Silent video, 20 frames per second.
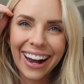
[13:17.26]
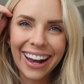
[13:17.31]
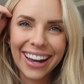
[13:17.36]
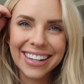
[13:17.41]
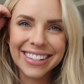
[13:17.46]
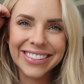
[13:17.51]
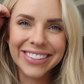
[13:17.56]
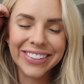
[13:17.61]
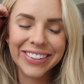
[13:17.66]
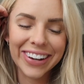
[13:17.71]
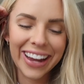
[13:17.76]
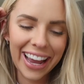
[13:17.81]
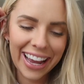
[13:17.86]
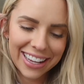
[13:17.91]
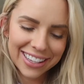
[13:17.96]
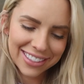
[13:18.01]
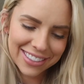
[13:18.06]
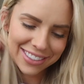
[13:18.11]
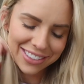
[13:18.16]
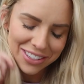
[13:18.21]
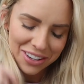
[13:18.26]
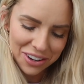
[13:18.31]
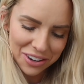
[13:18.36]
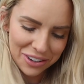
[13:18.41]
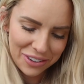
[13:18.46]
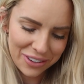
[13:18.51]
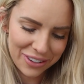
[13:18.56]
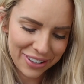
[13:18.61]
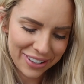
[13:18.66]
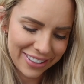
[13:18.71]
guys, okay,
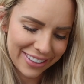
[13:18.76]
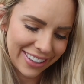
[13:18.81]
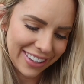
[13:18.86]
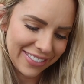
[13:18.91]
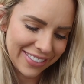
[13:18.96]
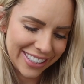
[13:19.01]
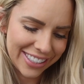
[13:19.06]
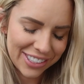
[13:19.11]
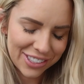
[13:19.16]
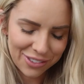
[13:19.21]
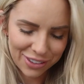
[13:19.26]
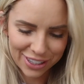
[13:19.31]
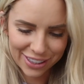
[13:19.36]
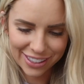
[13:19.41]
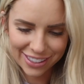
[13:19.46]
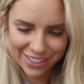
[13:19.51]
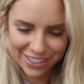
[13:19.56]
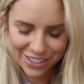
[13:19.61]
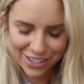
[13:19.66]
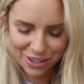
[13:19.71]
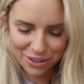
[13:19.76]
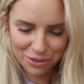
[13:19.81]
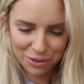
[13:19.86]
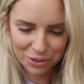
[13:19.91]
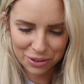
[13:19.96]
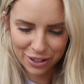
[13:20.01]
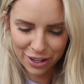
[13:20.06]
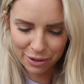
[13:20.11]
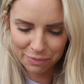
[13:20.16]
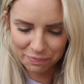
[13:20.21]
so let me just read this to you,
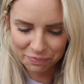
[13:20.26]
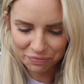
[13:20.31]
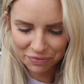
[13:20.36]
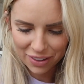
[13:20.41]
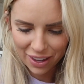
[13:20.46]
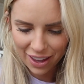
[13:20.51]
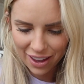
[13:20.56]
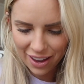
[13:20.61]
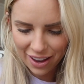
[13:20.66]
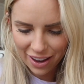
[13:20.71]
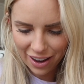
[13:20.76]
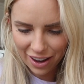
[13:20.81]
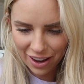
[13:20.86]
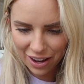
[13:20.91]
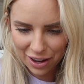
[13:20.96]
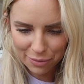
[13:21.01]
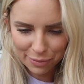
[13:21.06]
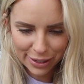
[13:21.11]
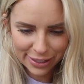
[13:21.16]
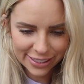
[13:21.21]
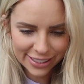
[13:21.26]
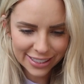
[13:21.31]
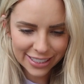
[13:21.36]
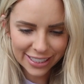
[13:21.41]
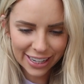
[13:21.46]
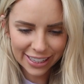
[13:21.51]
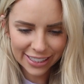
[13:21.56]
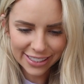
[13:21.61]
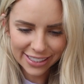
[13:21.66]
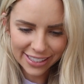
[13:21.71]
hold on. Um, it's the
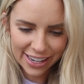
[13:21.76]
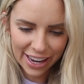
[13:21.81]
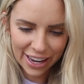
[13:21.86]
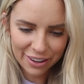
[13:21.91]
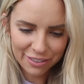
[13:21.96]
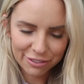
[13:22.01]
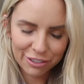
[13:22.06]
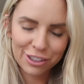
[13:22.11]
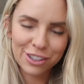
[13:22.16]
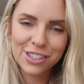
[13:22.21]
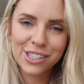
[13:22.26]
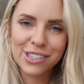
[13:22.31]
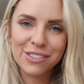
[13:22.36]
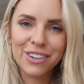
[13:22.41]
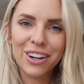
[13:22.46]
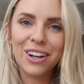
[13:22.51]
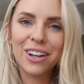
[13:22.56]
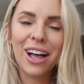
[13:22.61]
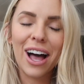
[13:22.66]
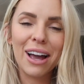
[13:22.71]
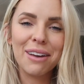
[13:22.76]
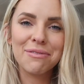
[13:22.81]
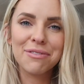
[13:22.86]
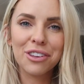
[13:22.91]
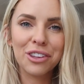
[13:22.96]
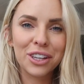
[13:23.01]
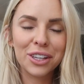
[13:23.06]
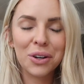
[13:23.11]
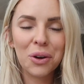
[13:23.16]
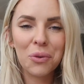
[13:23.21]
next day, first of all. I'm
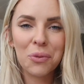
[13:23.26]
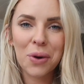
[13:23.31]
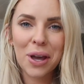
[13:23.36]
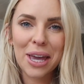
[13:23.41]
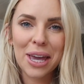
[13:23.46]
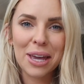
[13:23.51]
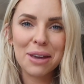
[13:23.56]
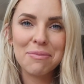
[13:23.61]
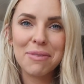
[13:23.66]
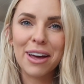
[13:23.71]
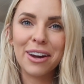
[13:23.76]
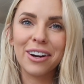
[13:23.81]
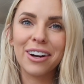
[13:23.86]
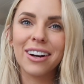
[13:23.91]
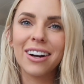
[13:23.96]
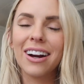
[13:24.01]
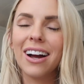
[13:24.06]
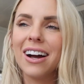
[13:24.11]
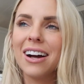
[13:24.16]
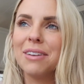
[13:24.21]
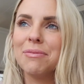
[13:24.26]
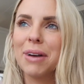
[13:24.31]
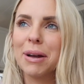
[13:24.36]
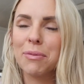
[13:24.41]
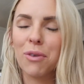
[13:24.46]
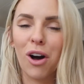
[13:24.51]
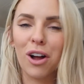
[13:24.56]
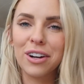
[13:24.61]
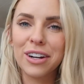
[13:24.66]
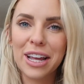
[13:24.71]
feeling way better. Um,
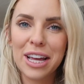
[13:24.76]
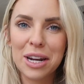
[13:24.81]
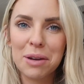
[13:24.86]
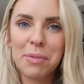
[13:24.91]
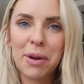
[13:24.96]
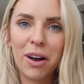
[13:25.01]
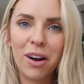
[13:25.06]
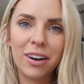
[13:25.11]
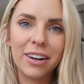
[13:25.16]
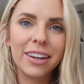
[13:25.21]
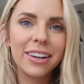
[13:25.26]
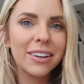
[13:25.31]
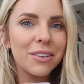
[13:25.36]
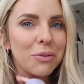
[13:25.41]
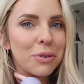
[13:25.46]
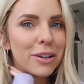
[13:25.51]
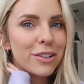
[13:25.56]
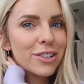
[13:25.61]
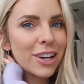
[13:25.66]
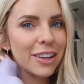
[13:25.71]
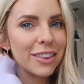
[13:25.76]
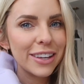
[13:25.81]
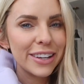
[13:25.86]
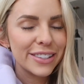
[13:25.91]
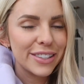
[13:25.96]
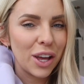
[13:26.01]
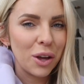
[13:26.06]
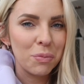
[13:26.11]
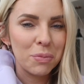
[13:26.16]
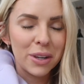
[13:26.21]
I'm on an antibiotic, which I think
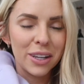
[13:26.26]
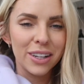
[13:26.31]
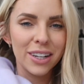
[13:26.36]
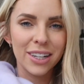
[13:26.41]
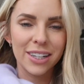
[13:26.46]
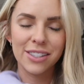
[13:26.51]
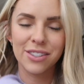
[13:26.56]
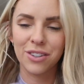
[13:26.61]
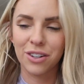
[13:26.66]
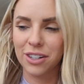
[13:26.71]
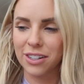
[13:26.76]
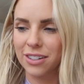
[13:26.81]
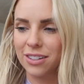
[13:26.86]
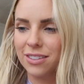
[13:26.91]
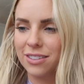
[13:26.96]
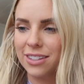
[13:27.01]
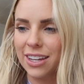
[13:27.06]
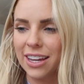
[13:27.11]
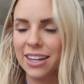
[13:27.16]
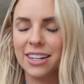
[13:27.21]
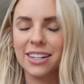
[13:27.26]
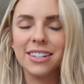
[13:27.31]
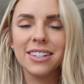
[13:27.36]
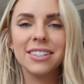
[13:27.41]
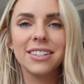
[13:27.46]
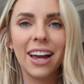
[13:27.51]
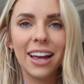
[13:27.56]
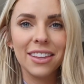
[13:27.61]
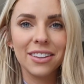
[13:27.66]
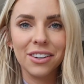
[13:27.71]
is helping, and I started taking
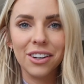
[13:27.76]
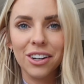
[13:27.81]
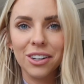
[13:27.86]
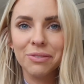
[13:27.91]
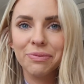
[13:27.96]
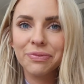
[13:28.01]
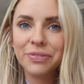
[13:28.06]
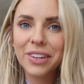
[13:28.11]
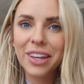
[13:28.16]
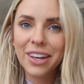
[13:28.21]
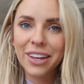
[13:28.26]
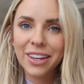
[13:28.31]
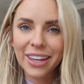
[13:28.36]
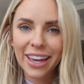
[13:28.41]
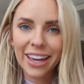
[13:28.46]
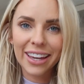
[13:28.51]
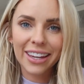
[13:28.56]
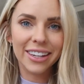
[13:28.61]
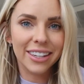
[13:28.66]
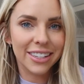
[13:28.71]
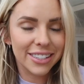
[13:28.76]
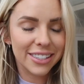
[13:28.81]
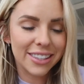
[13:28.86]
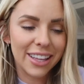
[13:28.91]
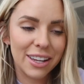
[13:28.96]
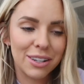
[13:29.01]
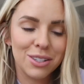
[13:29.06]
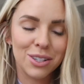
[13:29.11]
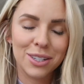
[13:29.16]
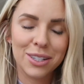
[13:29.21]
Tylenol, and
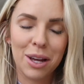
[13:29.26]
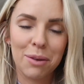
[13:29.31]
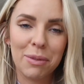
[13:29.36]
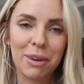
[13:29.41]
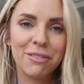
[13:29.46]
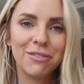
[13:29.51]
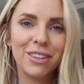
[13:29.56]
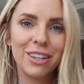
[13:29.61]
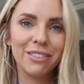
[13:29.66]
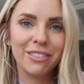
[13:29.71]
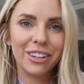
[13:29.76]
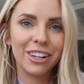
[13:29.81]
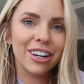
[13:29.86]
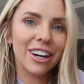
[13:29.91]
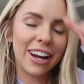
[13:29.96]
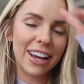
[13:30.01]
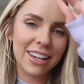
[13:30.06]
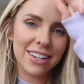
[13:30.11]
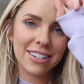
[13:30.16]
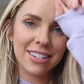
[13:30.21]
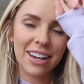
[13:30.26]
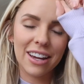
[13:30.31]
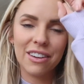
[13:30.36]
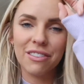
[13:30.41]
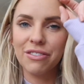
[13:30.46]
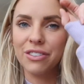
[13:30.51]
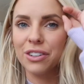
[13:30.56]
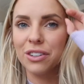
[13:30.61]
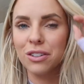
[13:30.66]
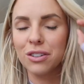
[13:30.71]
that took down my fever, and I
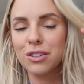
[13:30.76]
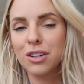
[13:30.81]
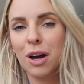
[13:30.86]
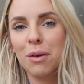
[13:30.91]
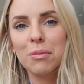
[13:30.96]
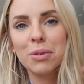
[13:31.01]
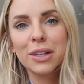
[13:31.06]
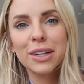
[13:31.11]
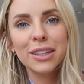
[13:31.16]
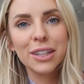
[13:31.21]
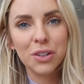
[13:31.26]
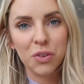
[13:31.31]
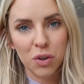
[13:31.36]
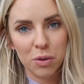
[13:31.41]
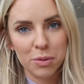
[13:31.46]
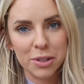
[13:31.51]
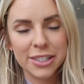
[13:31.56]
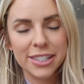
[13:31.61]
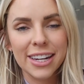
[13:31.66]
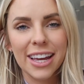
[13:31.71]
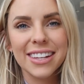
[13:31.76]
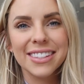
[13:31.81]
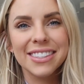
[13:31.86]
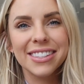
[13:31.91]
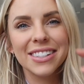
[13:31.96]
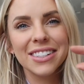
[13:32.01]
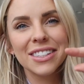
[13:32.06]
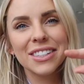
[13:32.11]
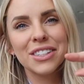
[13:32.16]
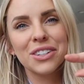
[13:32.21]
feel completely normal today.
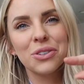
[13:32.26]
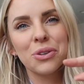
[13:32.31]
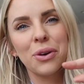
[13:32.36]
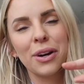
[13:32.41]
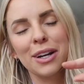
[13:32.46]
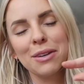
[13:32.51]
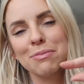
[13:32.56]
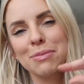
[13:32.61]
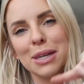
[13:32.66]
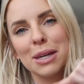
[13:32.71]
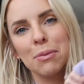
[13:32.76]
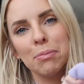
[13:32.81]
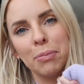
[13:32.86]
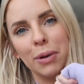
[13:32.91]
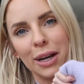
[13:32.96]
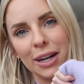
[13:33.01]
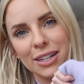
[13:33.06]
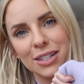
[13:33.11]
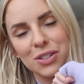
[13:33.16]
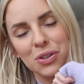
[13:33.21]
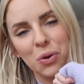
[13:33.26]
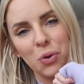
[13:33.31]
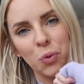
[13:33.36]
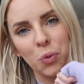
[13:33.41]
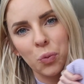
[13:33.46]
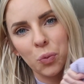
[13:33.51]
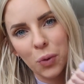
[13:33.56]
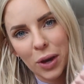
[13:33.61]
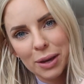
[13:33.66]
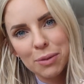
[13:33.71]
Still a little crampy, but
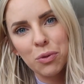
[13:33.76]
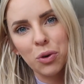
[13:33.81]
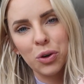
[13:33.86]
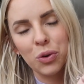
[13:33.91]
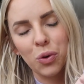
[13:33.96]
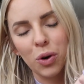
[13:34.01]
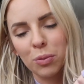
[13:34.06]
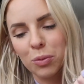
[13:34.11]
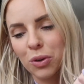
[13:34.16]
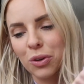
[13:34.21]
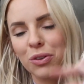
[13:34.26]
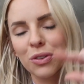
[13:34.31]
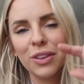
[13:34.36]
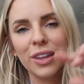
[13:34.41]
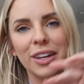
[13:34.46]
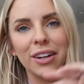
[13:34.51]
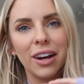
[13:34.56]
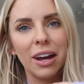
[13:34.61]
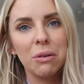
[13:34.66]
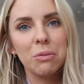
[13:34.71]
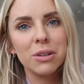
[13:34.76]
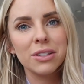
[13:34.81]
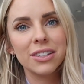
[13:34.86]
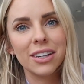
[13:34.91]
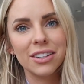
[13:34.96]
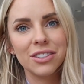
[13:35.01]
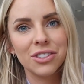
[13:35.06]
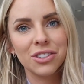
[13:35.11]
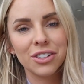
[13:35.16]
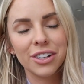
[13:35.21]
way more normal than I was
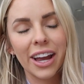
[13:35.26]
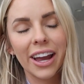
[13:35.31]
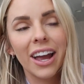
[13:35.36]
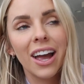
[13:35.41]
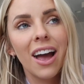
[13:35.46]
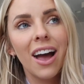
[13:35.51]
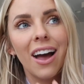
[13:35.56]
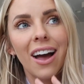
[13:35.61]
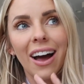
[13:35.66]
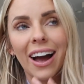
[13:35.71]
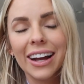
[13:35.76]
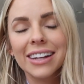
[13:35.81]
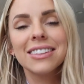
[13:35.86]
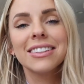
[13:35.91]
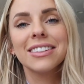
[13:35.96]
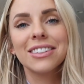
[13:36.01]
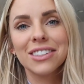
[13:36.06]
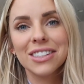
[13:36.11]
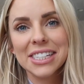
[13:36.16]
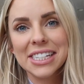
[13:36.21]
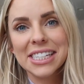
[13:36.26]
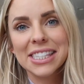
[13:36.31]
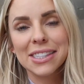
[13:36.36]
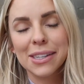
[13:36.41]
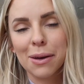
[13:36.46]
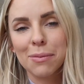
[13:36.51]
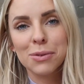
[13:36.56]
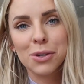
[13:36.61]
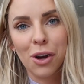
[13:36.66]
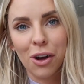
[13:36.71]
yesterday. I literally
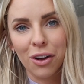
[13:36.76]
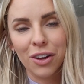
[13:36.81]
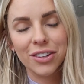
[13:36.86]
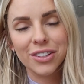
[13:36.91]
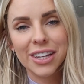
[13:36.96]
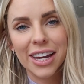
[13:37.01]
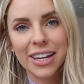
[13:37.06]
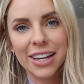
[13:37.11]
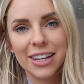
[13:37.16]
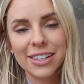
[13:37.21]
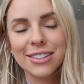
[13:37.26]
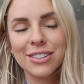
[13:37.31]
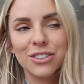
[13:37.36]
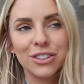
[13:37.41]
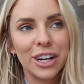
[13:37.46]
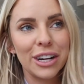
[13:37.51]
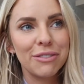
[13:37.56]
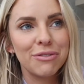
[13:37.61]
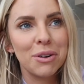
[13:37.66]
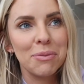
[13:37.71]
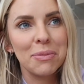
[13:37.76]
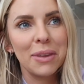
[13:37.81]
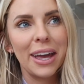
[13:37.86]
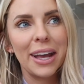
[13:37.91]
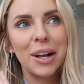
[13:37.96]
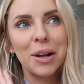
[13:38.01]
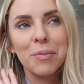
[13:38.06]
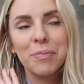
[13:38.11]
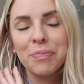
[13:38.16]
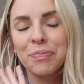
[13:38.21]
slept all day yesterday from
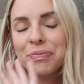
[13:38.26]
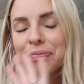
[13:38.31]
like